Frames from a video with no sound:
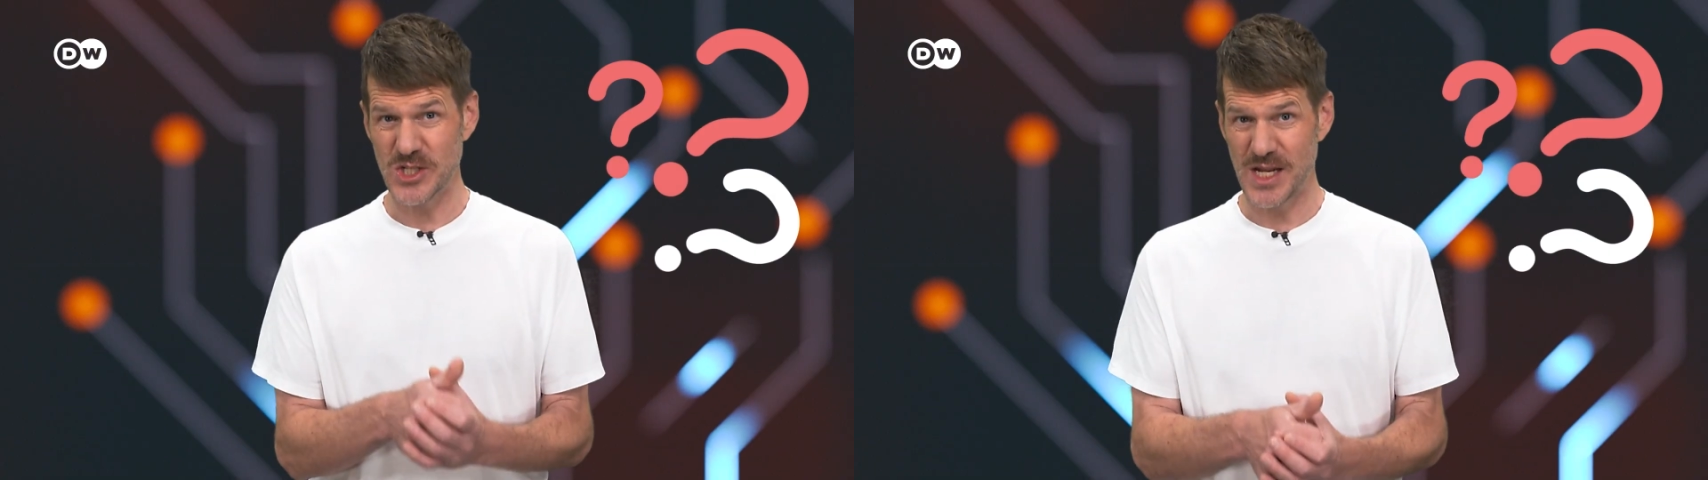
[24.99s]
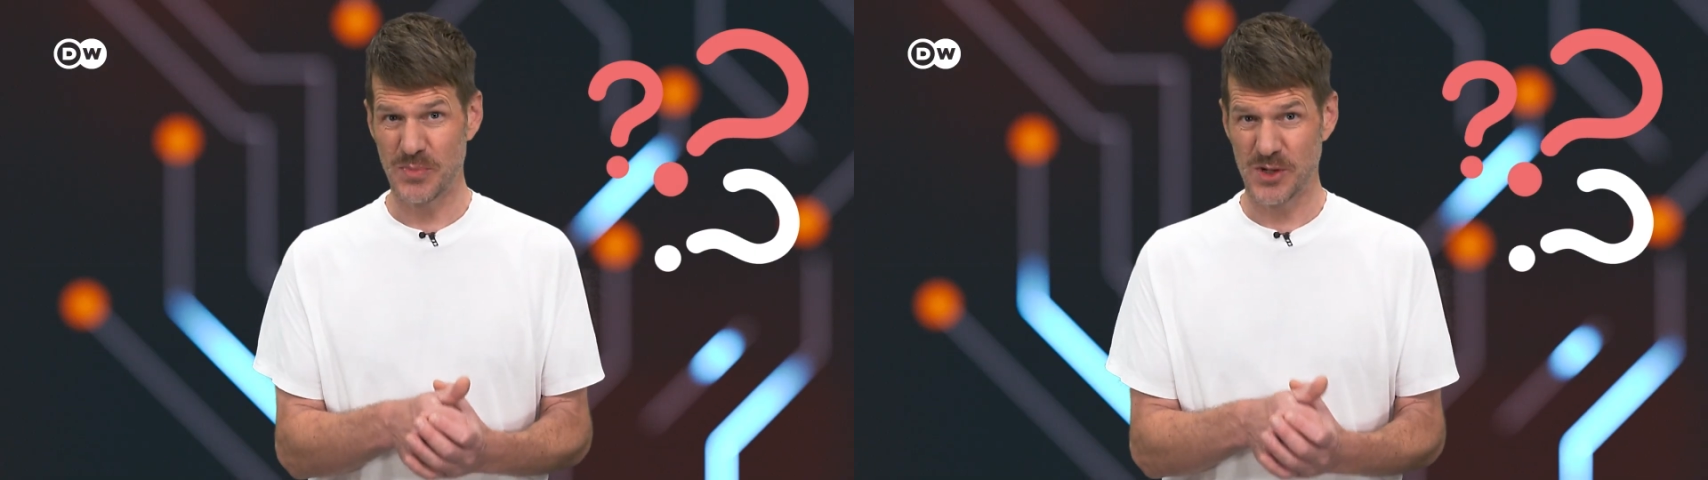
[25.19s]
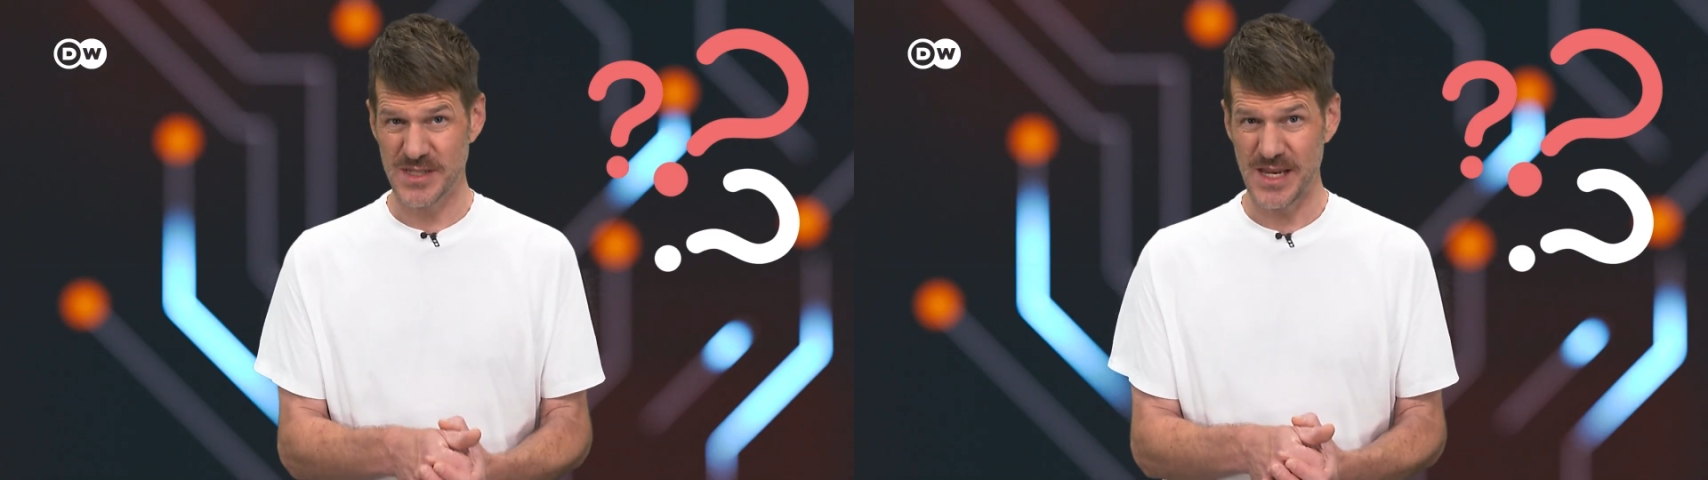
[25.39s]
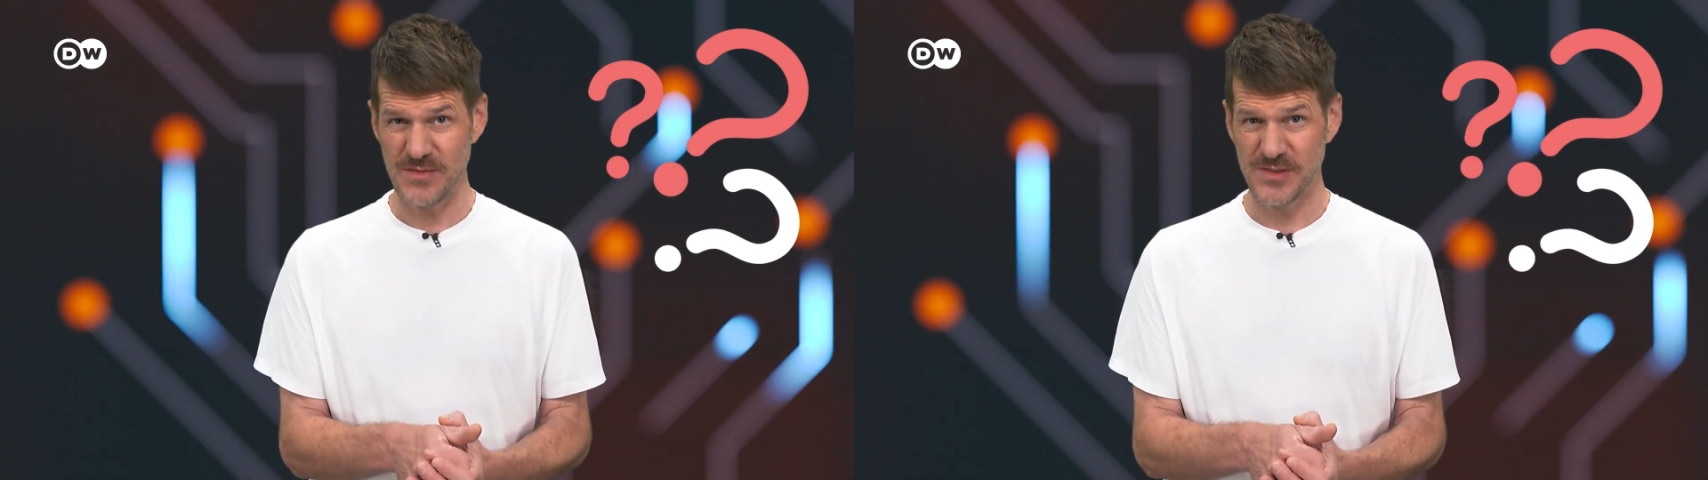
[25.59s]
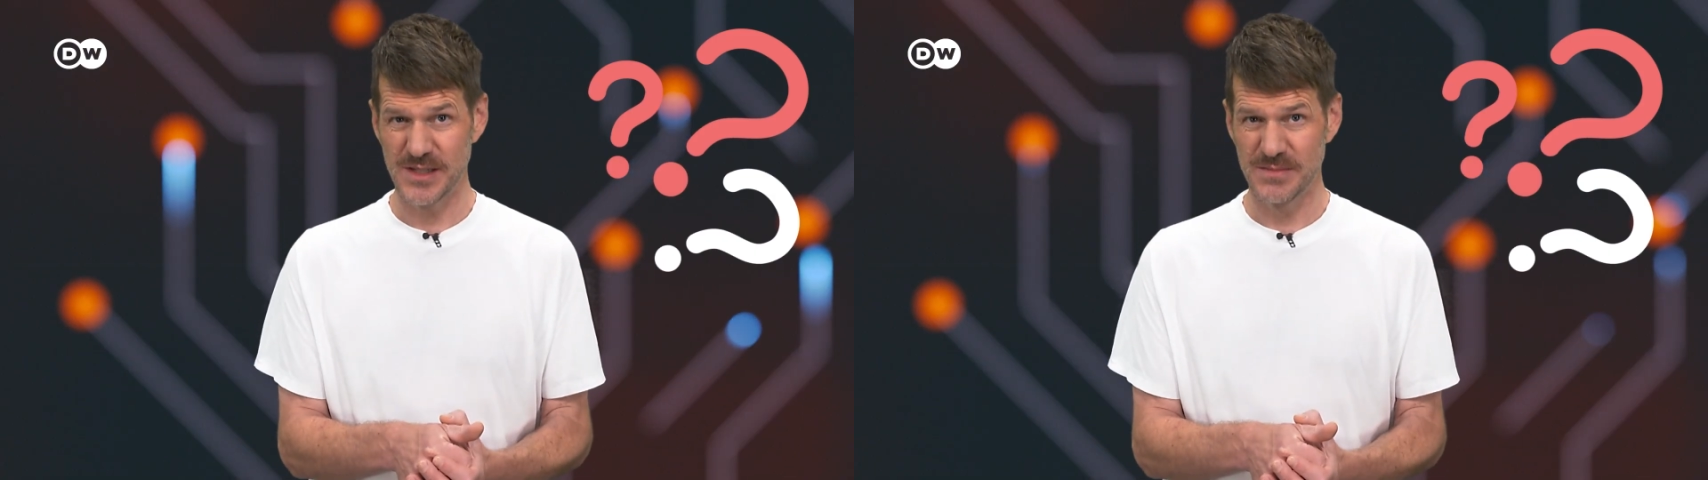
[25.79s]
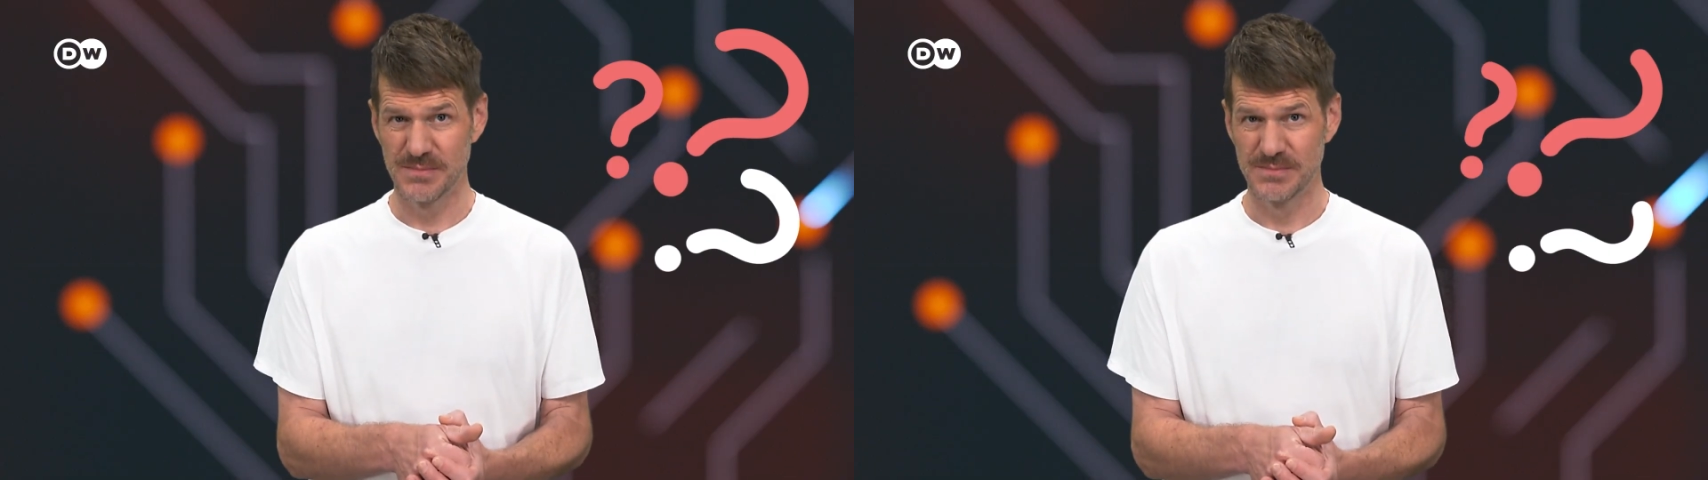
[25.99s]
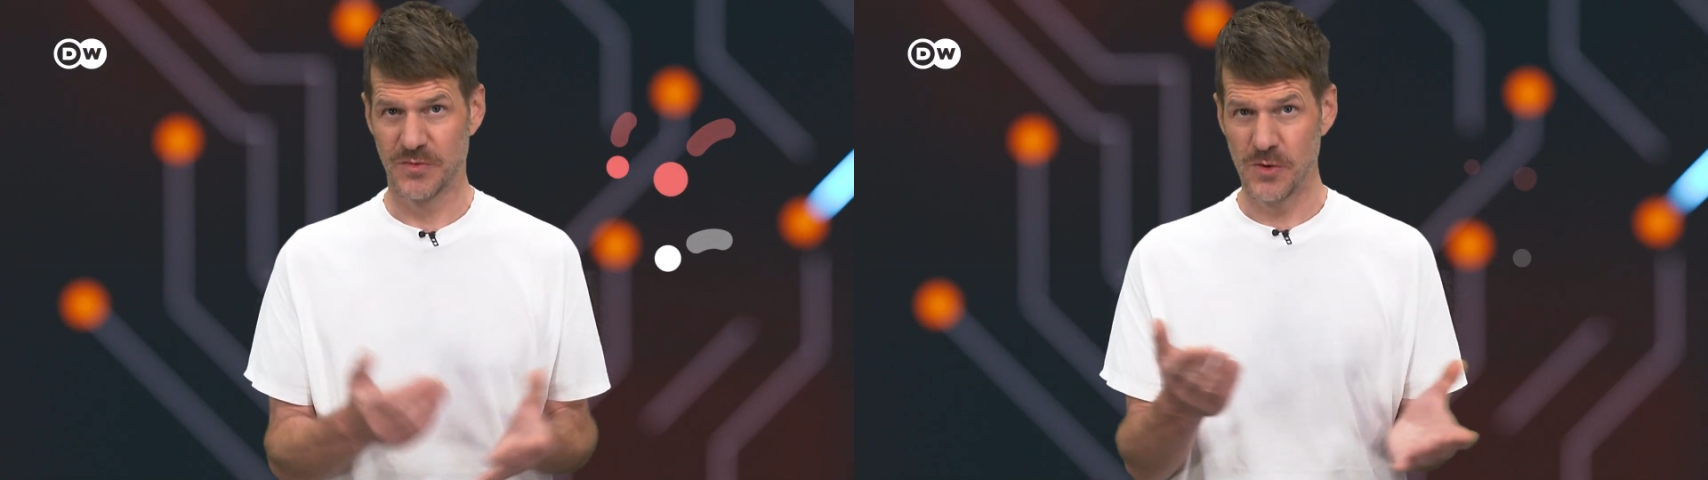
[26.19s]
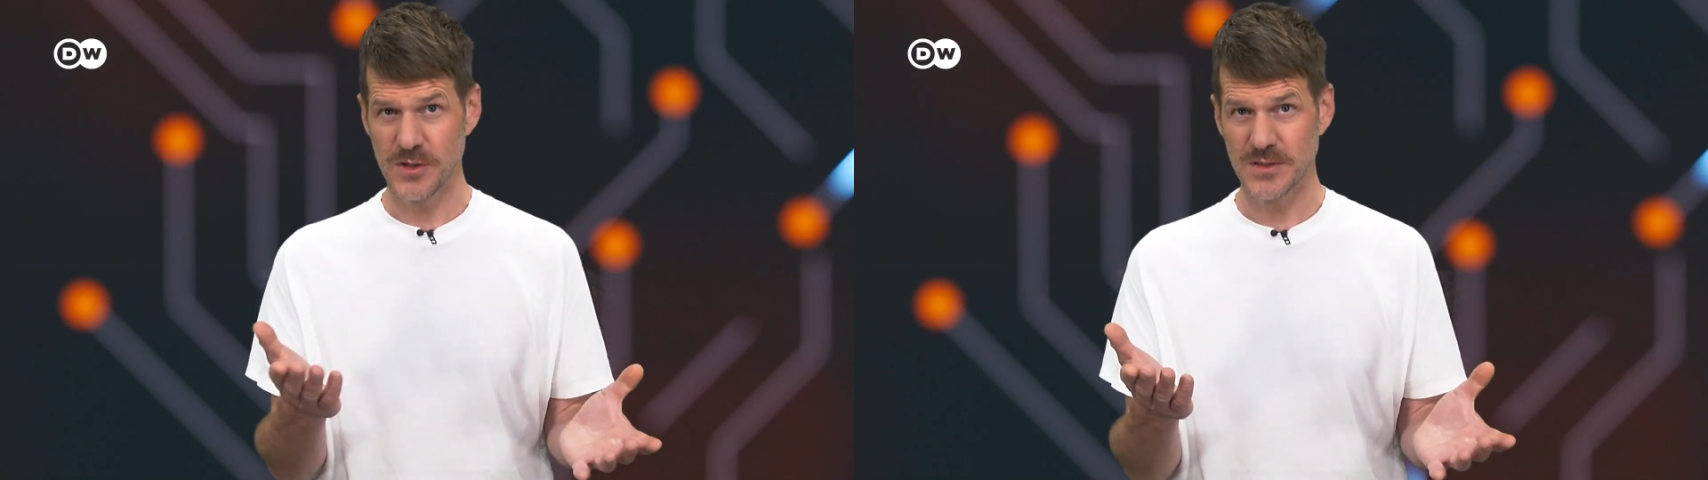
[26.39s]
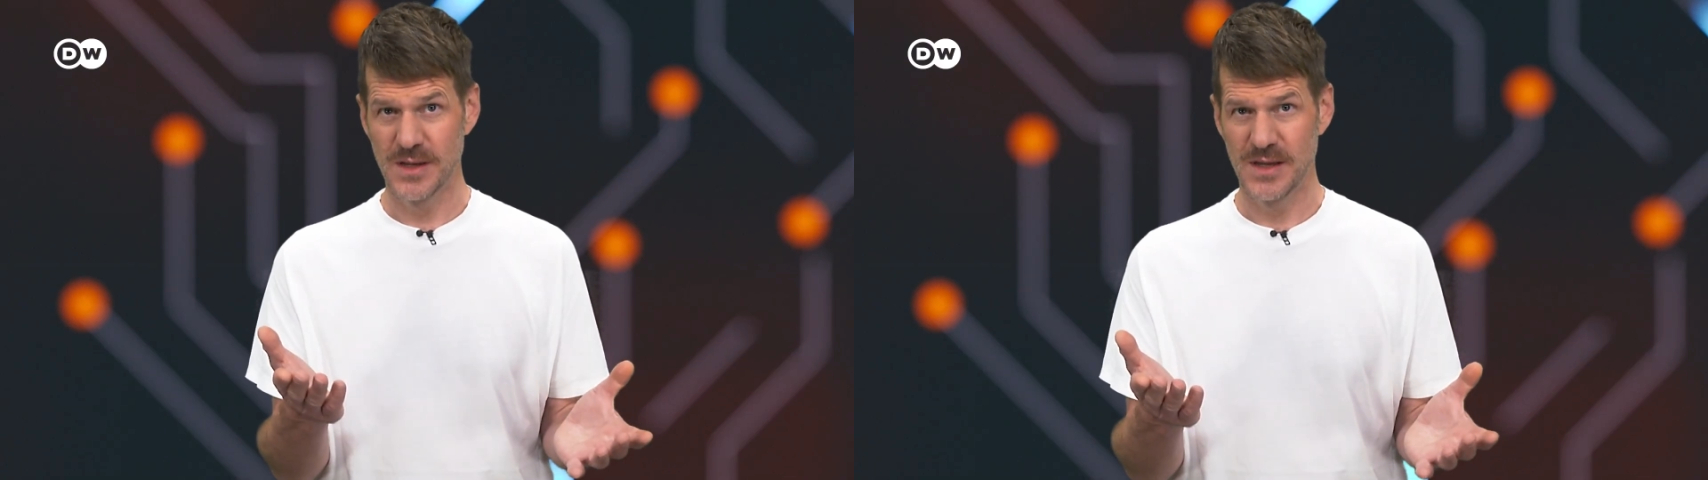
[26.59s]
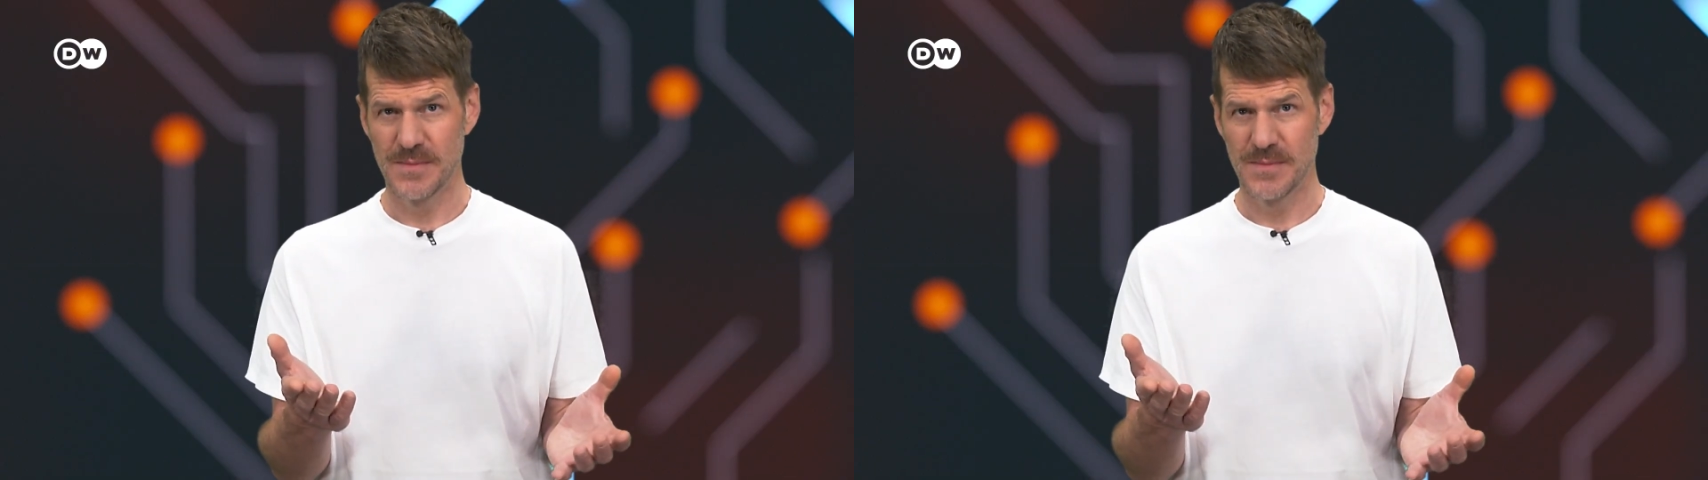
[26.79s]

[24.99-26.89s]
chatbot safely? But first,